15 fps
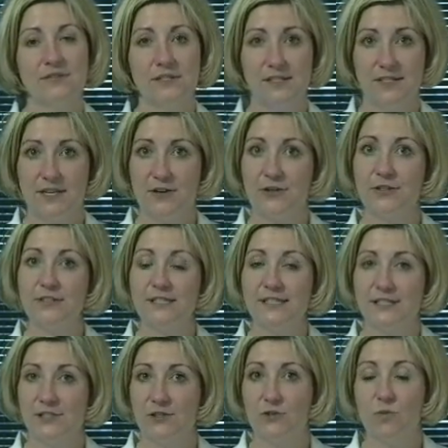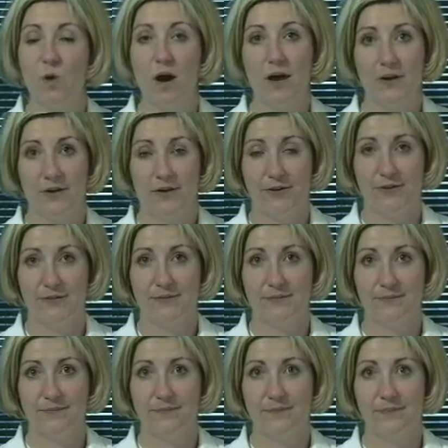of sterile distilled water.
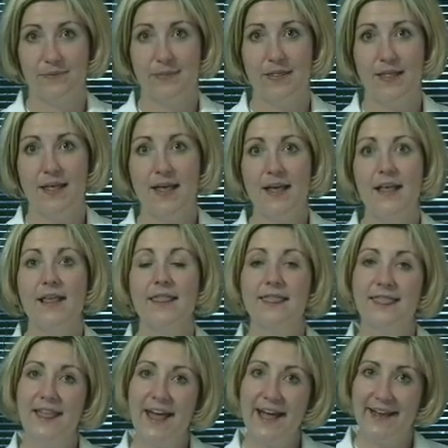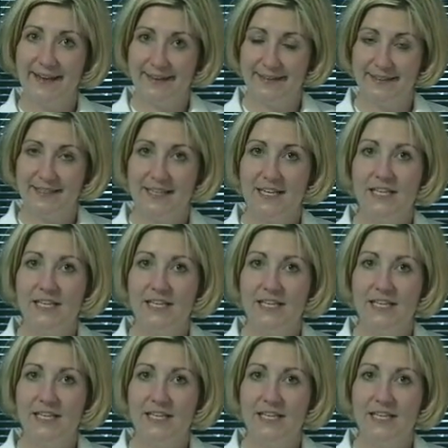Then,